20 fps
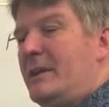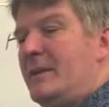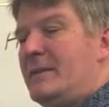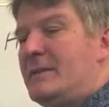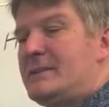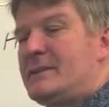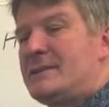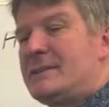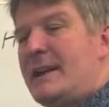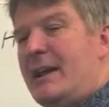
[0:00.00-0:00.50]

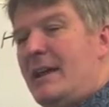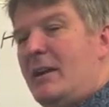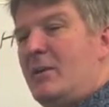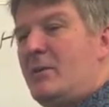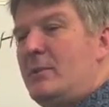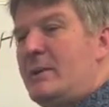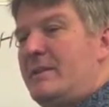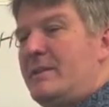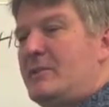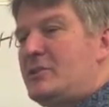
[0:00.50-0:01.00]
This is how
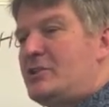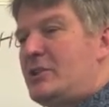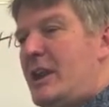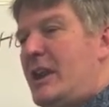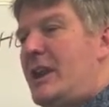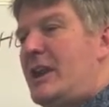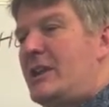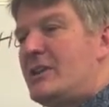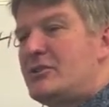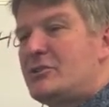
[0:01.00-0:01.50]
we
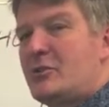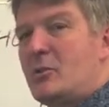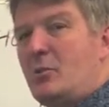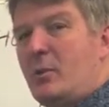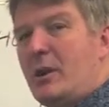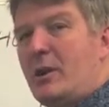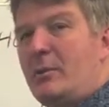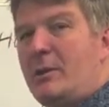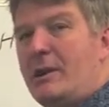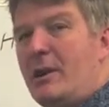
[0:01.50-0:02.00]
change
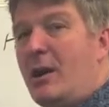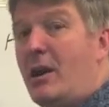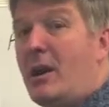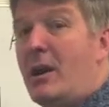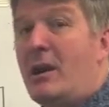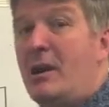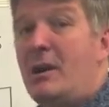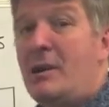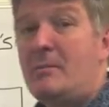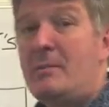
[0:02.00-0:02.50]
where we
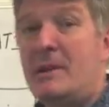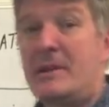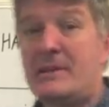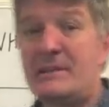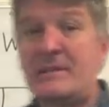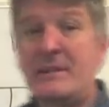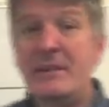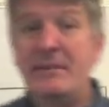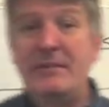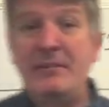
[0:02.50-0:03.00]
are
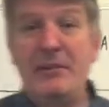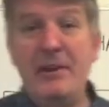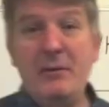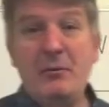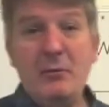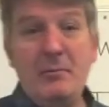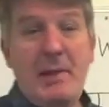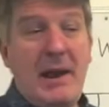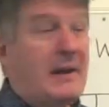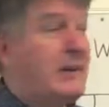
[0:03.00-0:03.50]
because
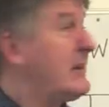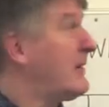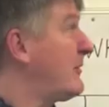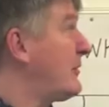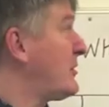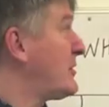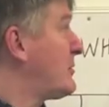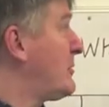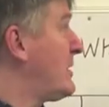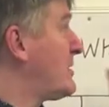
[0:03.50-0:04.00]
we're back to the
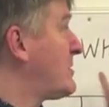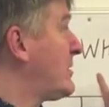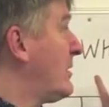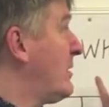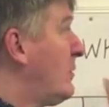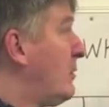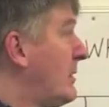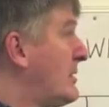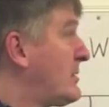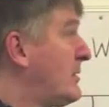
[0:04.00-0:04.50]
first
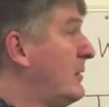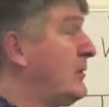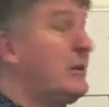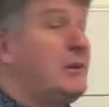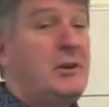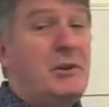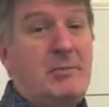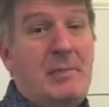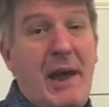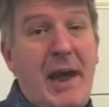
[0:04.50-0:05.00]
question. What's
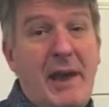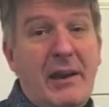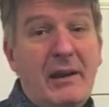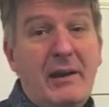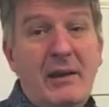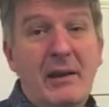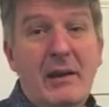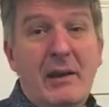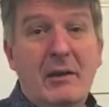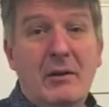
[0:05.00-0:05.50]
holding you
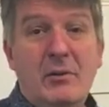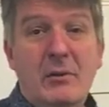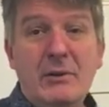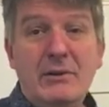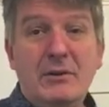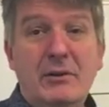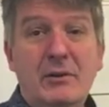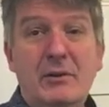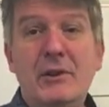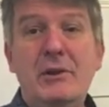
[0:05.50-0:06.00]
back?
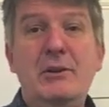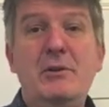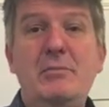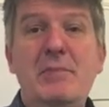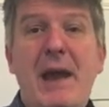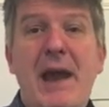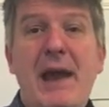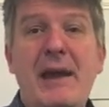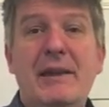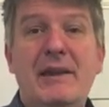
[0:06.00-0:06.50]
What's holding you
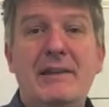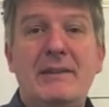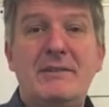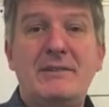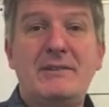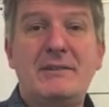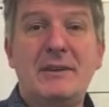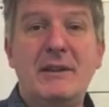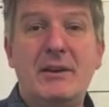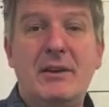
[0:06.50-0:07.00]
back
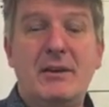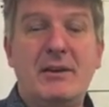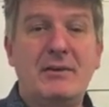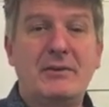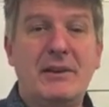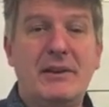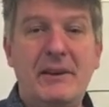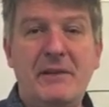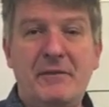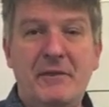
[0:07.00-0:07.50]
is, you know,
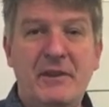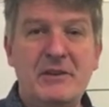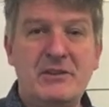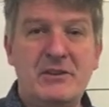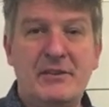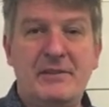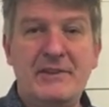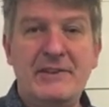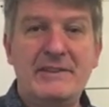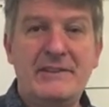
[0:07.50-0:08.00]
the
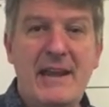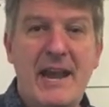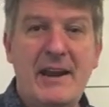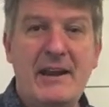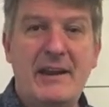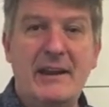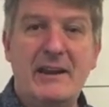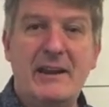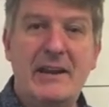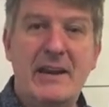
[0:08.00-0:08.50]
definition of
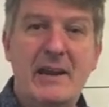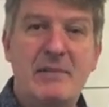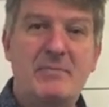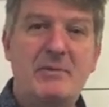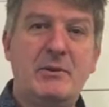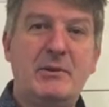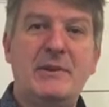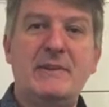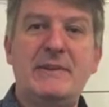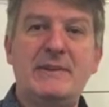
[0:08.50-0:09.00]
insanity. Keep
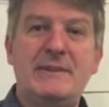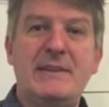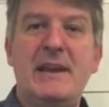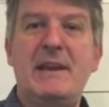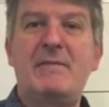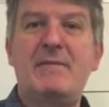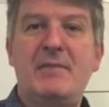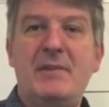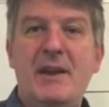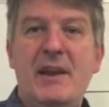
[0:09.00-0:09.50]
doing the
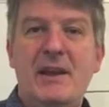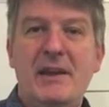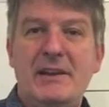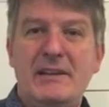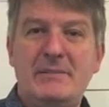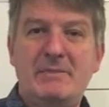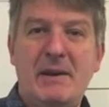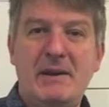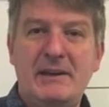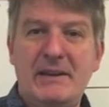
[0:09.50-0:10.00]
same thing and
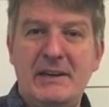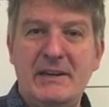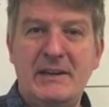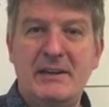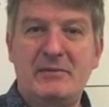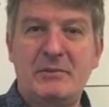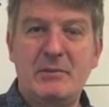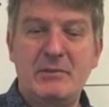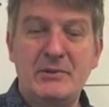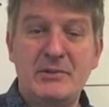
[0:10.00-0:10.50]
expecting a
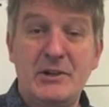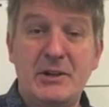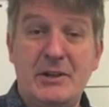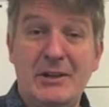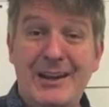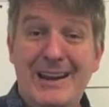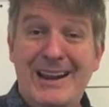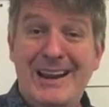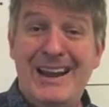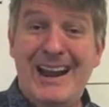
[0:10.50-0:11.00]
different
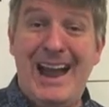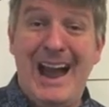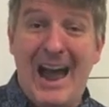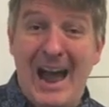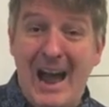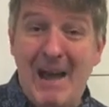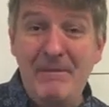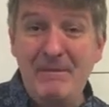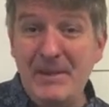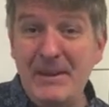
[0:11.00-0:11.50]
result.
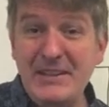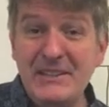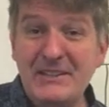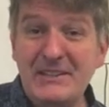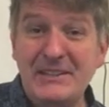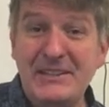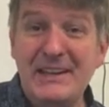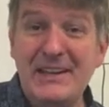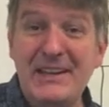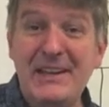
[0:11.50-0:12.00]

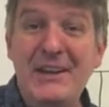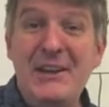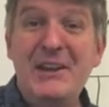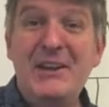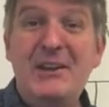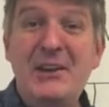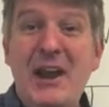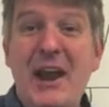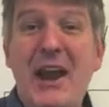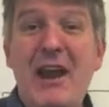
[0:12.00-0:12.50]
Obviously,
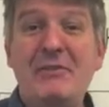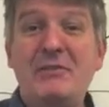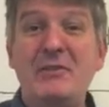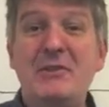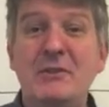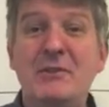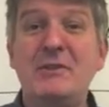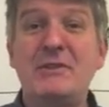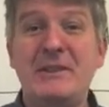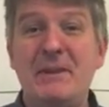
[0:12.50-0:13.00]
you have to
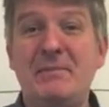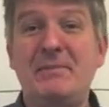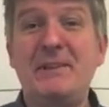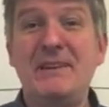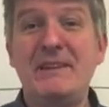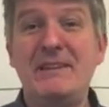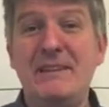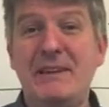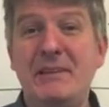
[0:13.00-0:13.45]
do something